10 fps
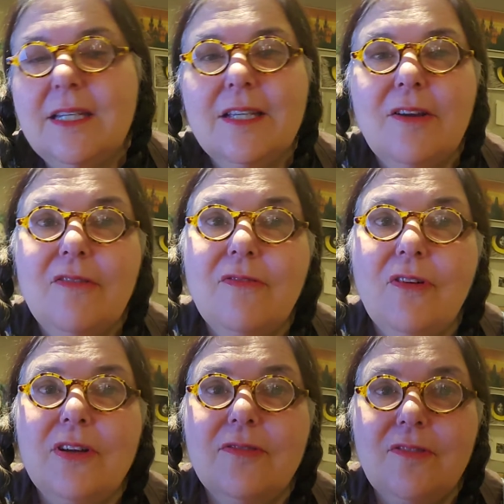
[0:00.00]
to go
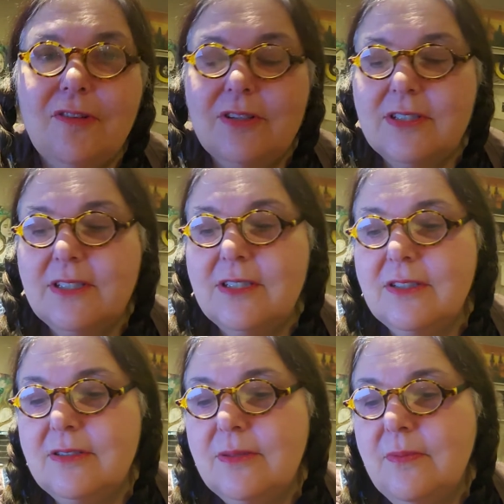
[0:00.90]
void, of course,
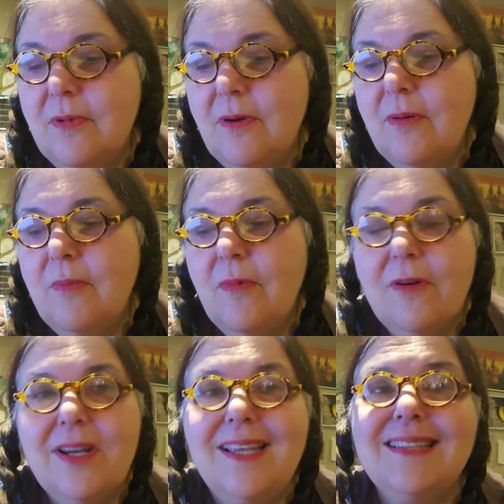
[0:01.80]
until tomorrow
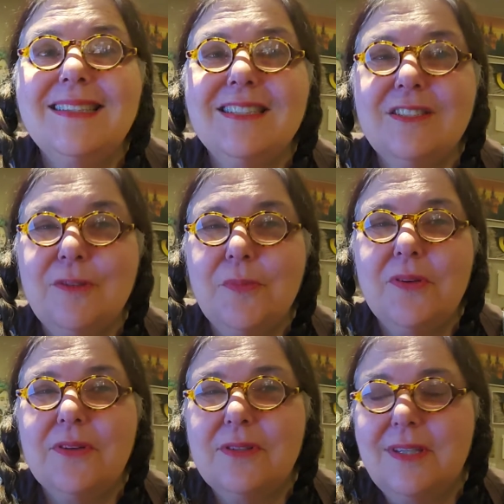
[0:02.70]
morning,
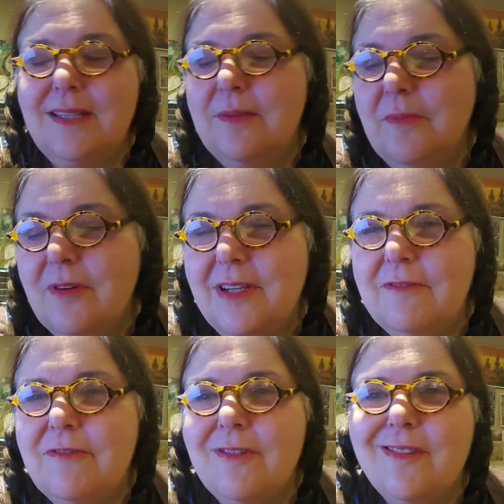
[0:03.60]
super early in the morning
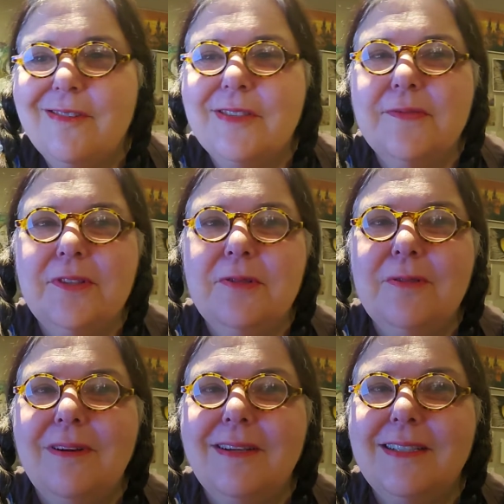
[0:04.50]
for those of you
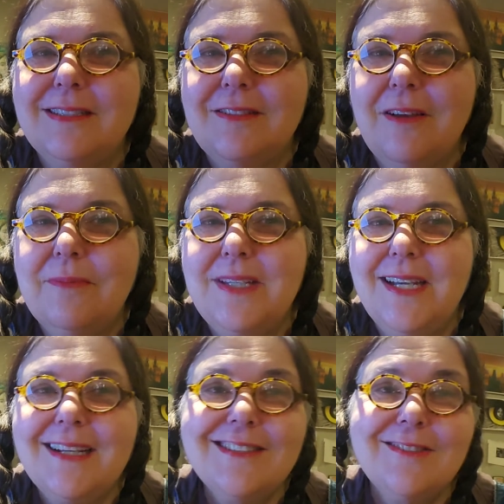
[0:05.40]
who are
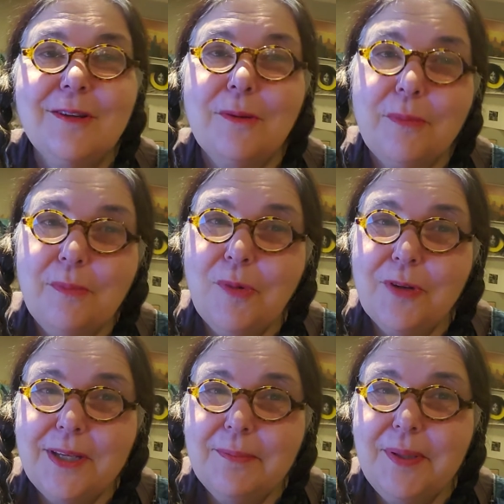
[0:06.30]
insomniacs or
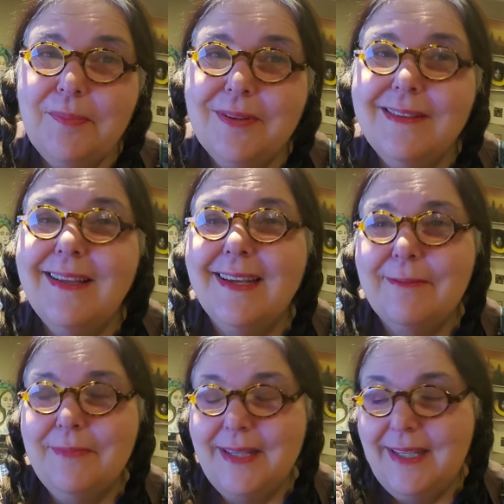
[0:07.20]
morning people
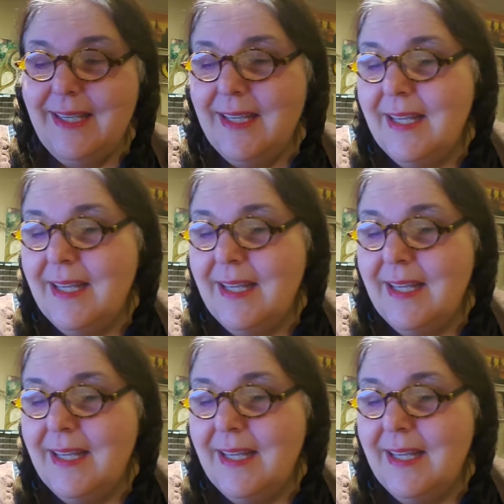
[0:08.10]
like me.